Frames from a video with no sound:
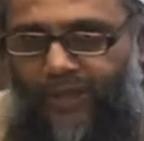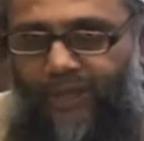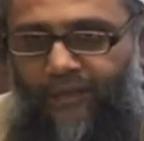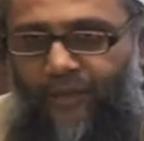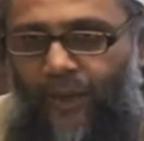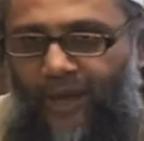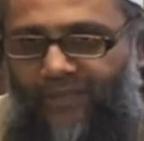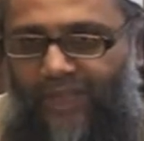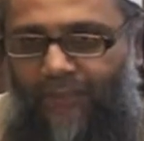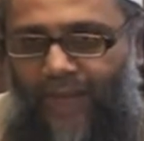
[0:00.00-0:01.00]
none of you
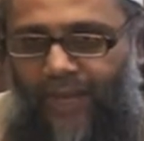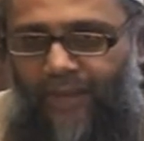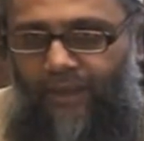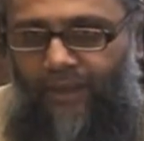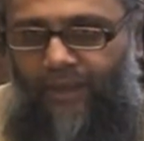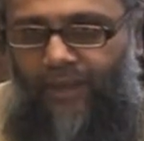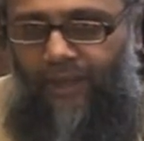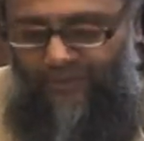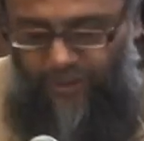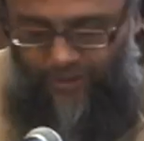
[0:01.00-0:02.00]
have iman,
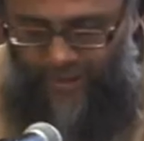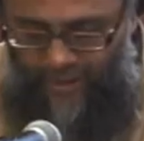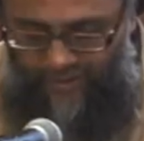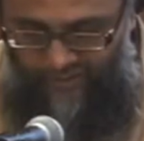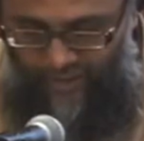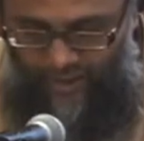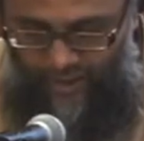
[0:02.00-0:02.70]
none of you believe,